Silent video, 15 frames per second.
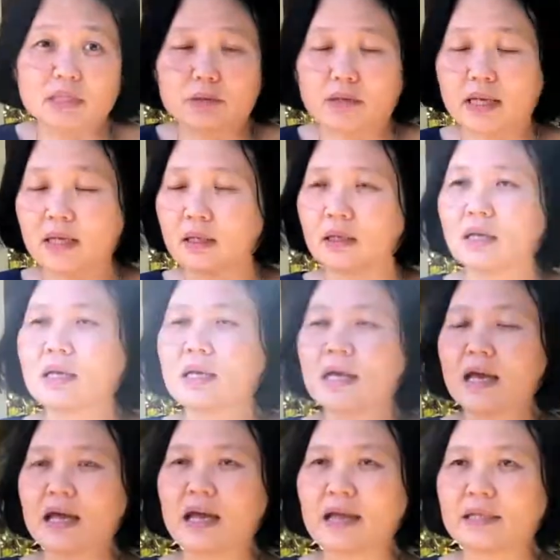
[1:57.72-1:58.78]
me okay
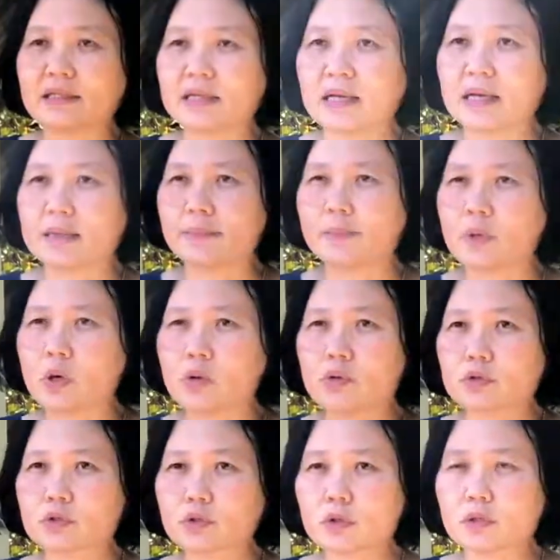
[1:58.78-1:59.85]
and um,
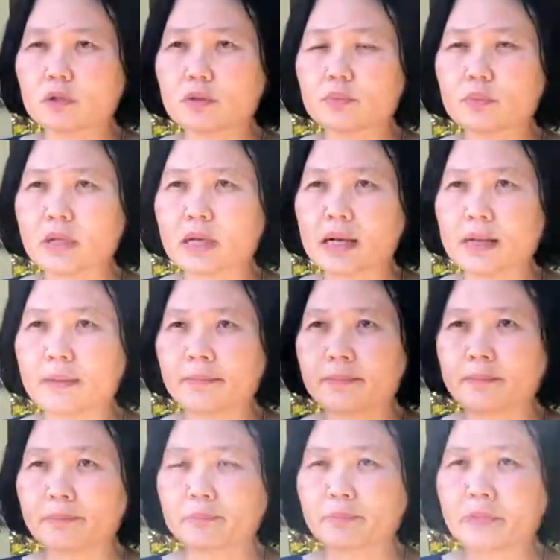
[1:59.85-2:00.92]
also
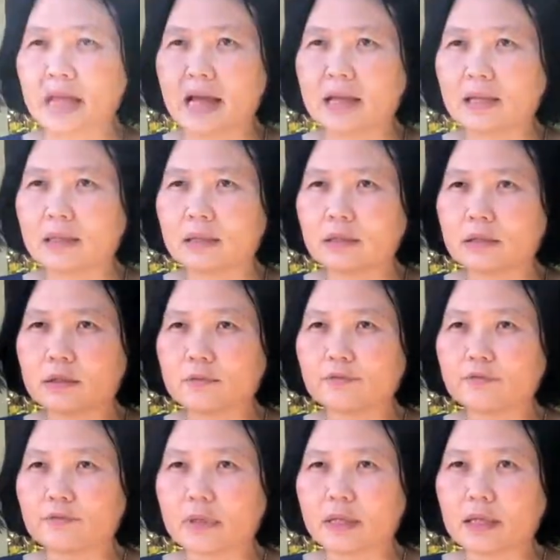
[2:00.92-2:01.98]
um, I love
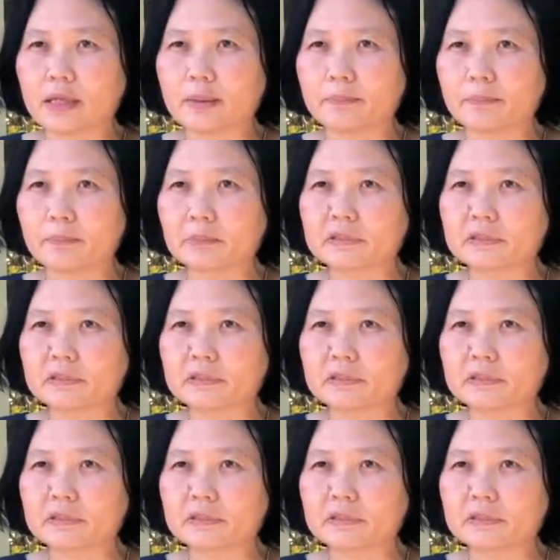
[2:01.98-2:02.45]
um,